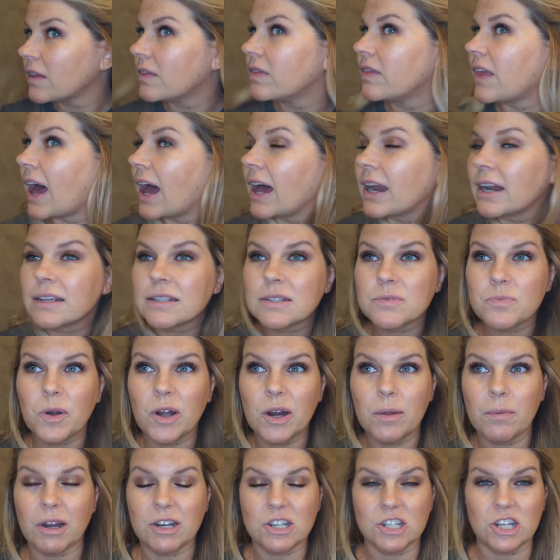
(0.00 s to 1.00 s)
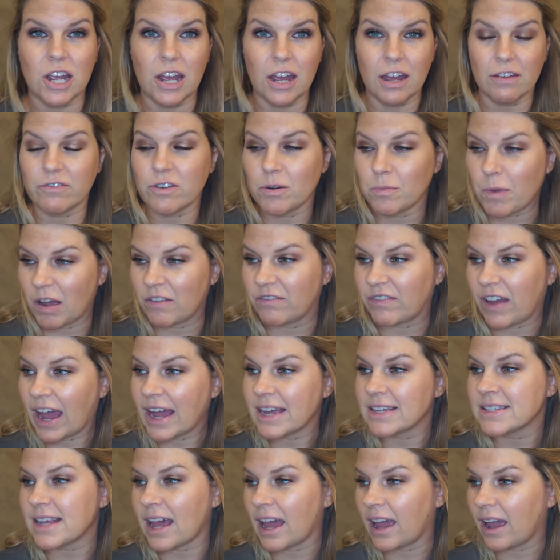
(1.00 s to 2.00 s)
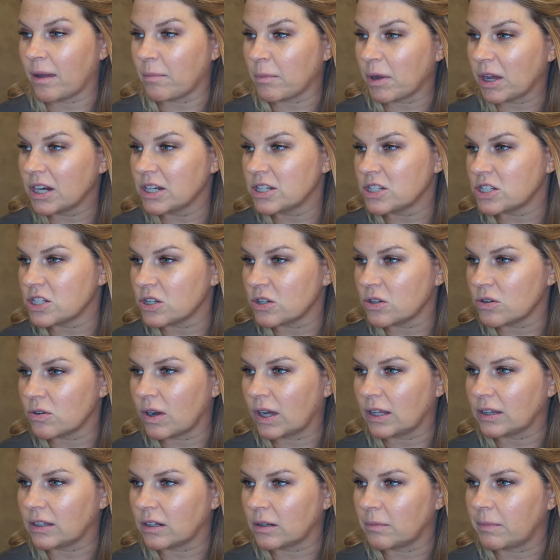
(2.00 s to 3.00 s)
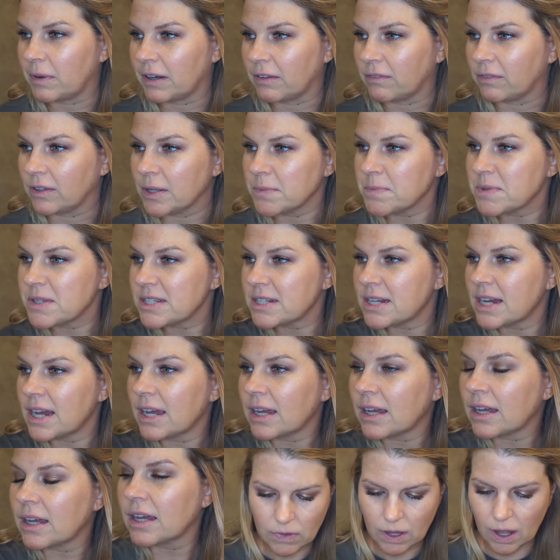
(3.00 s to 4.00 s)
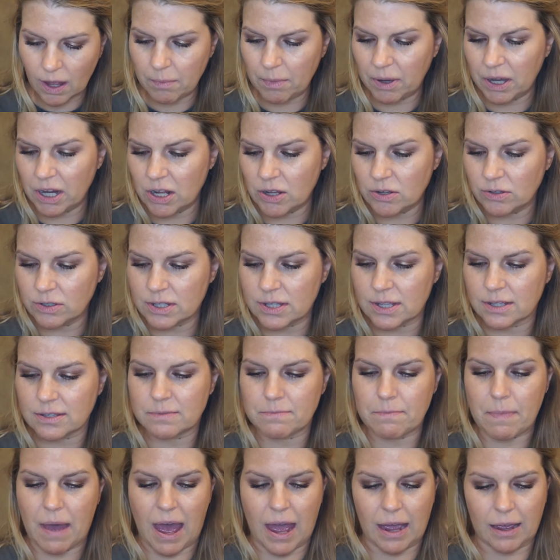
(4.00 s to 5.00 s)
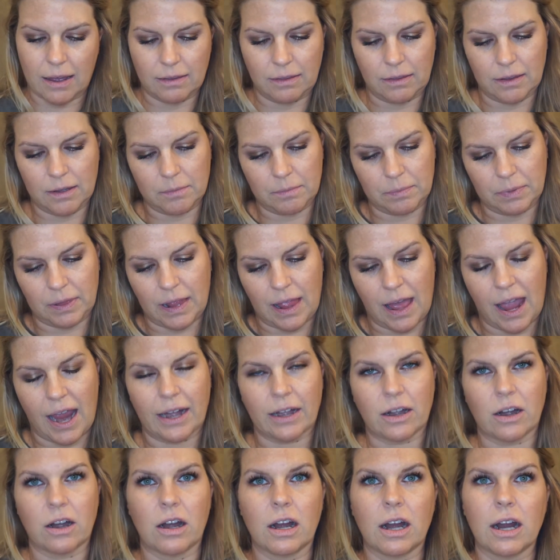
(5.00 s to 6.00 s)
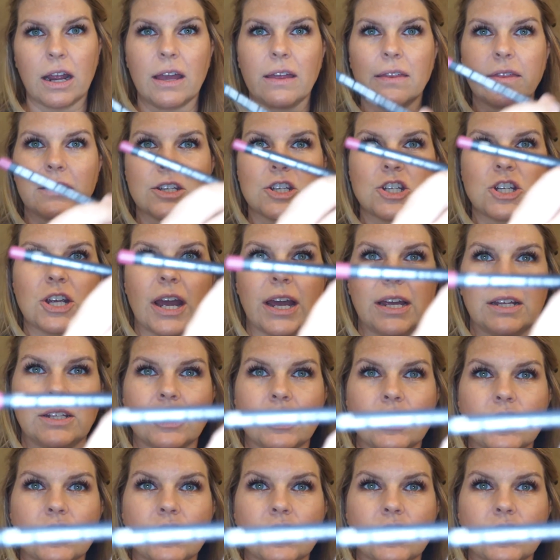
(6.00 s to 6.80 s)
That is pretty much it for my face. I am gonna do a little bit of lipstick. I'm gonna use this MAC lip liner in the shade